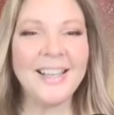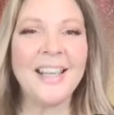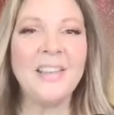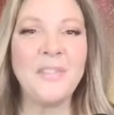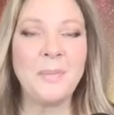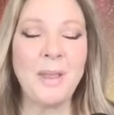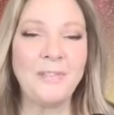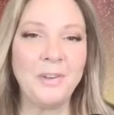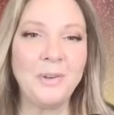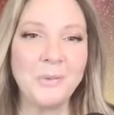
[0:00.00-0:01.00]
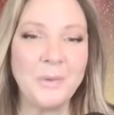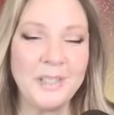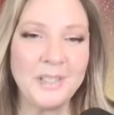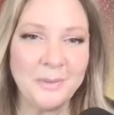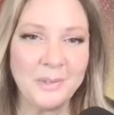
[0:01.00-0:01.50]
If my viewers
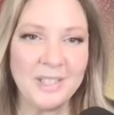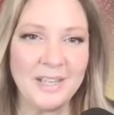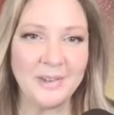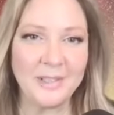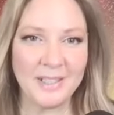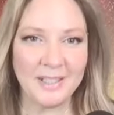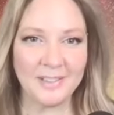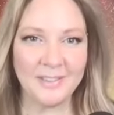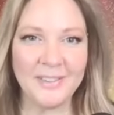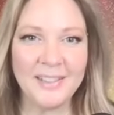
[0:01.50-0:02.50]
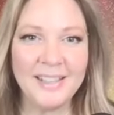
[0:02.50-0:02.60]
wanted to reach out to you,